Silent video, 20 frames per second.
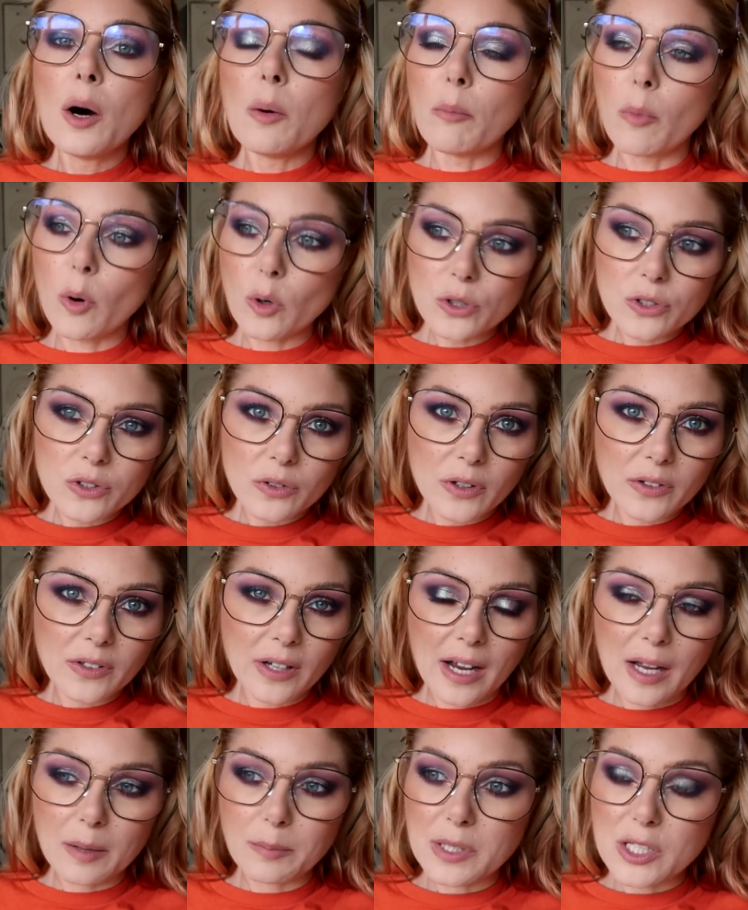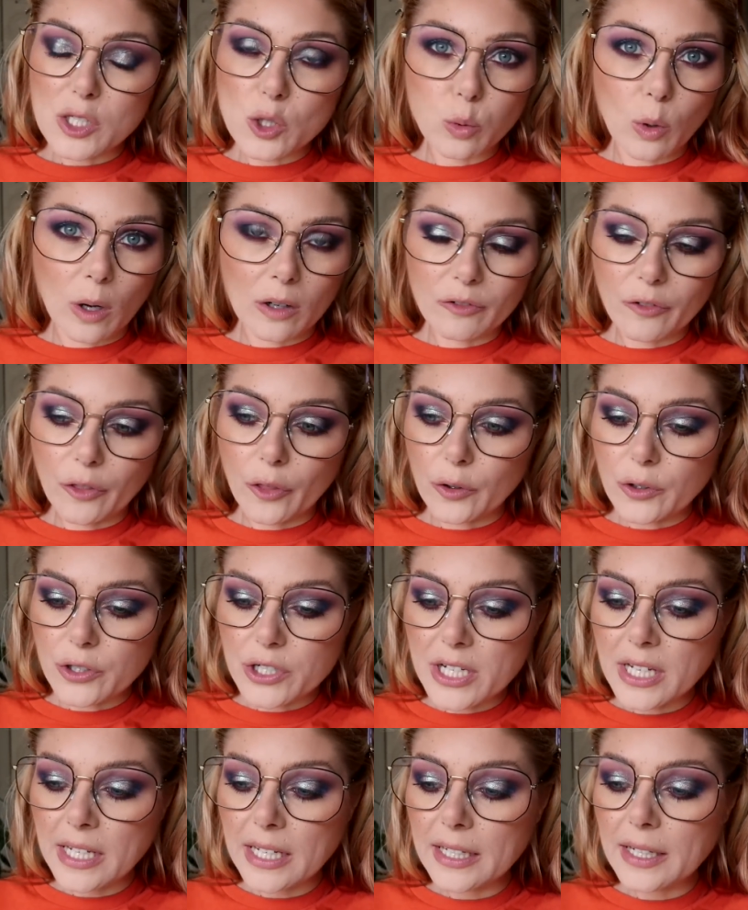Most of the time it's 12,
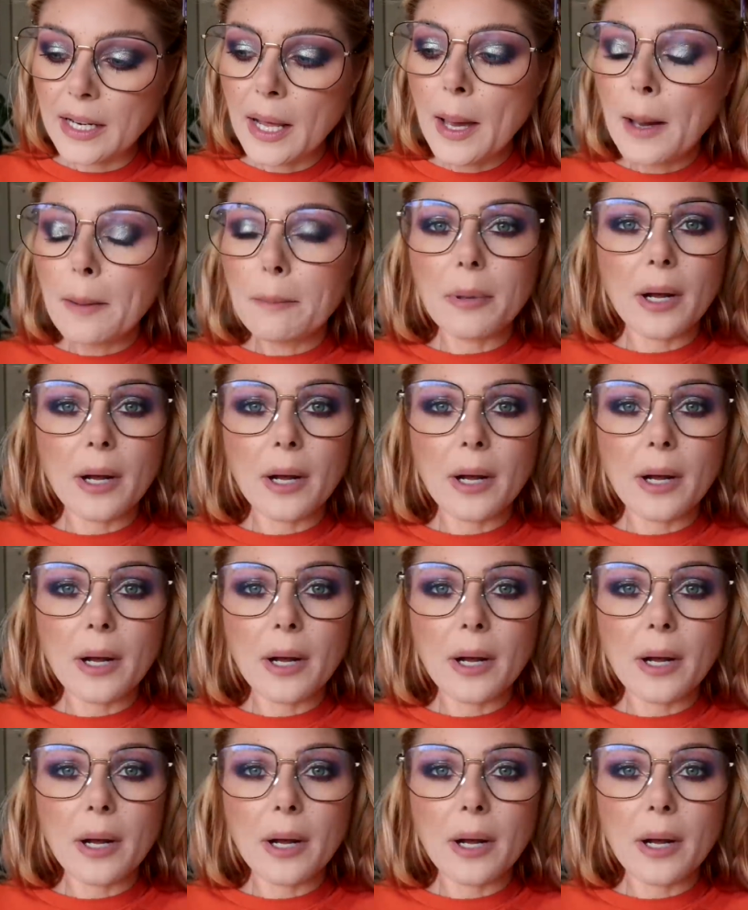13.